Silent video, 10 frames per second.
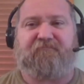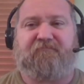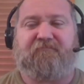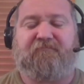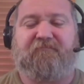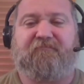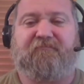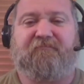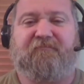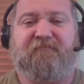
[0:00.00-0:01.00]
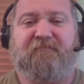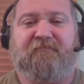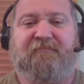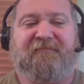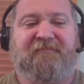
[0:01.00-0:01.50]

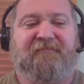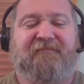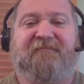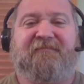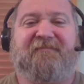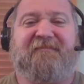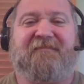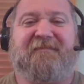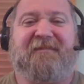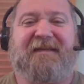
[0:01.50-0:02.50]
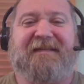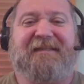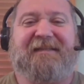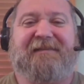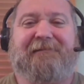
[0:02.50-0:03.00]

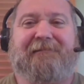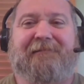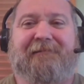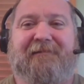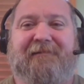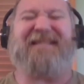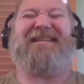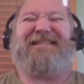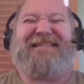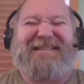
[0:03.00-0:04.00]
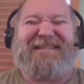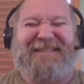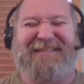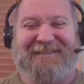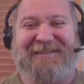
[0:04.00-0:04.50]

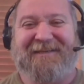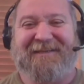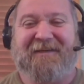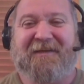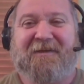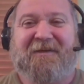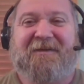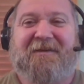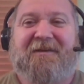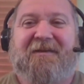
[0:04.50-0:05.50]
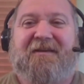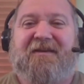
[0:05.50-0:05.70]
The person shown says nothing.